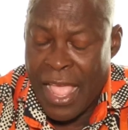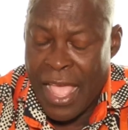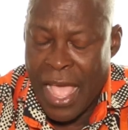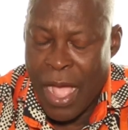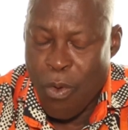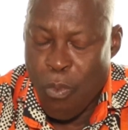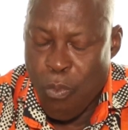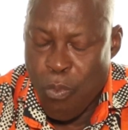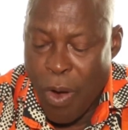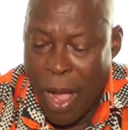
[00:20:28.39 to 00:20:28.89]

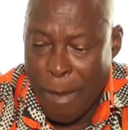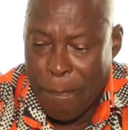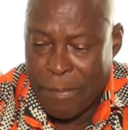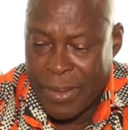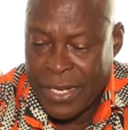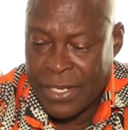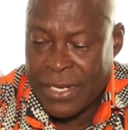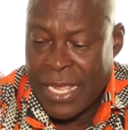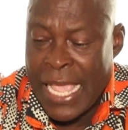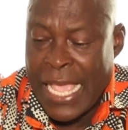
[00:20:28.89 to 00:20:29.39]
a
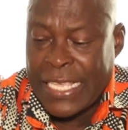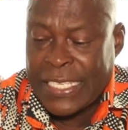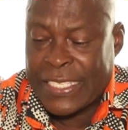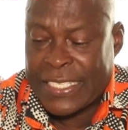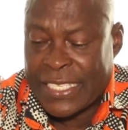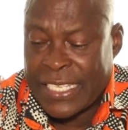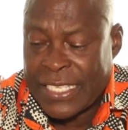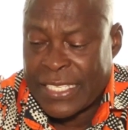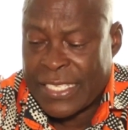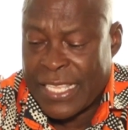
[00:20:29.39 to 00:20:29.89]
whopping
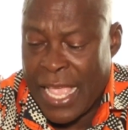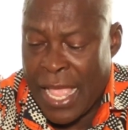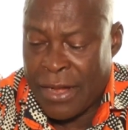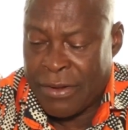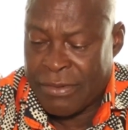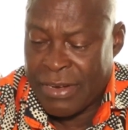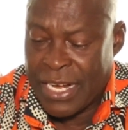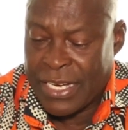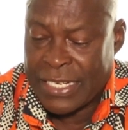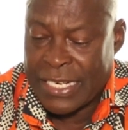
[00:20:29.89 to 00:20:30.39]

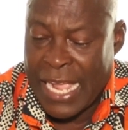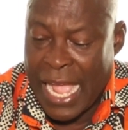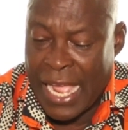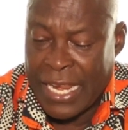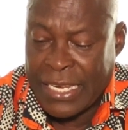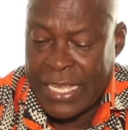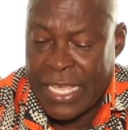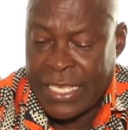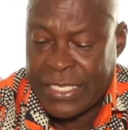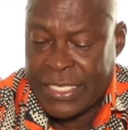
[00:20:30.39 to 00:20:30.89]
600
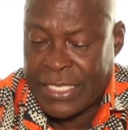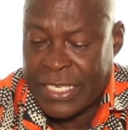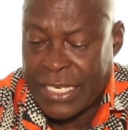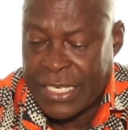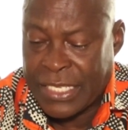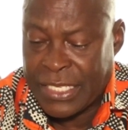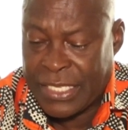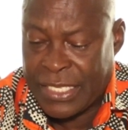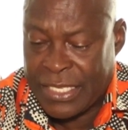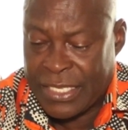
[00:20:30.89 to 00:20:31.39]
Ghanaian
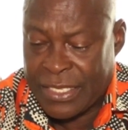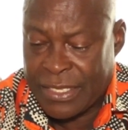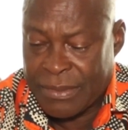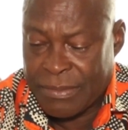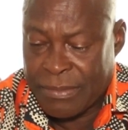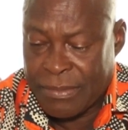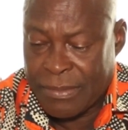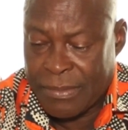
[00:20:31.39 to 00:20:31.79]
cedis